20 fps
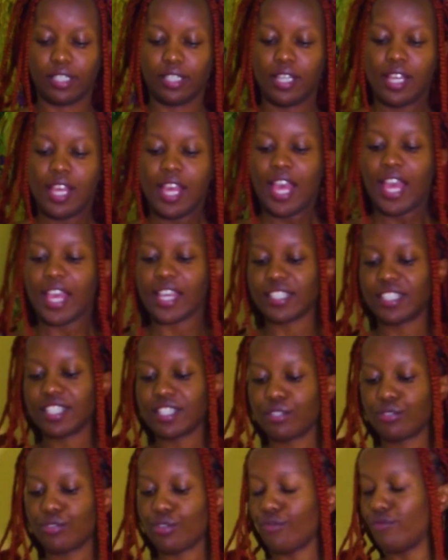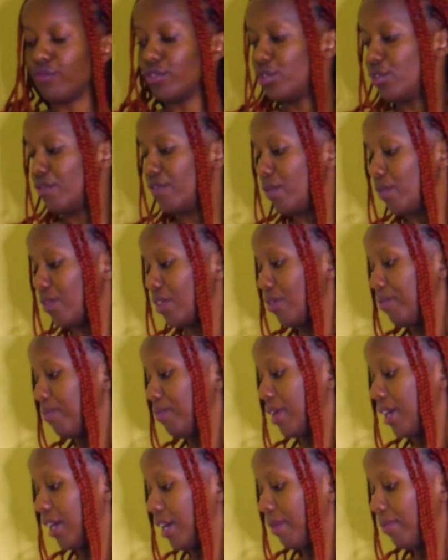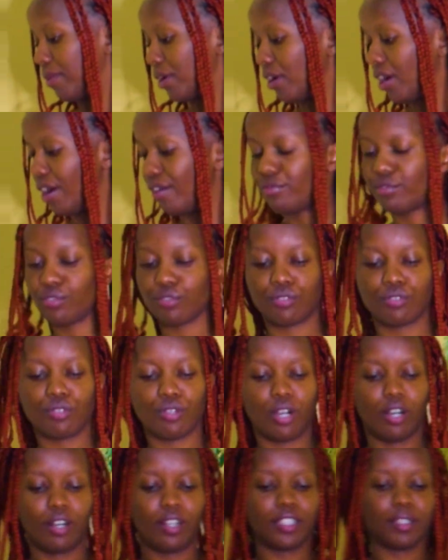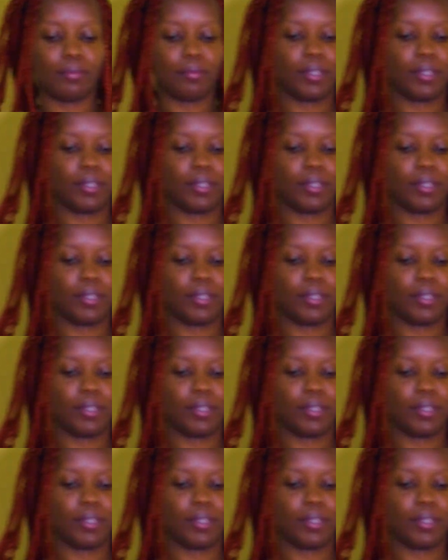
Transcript: I can just do a video even without makeup. I don't have to do all that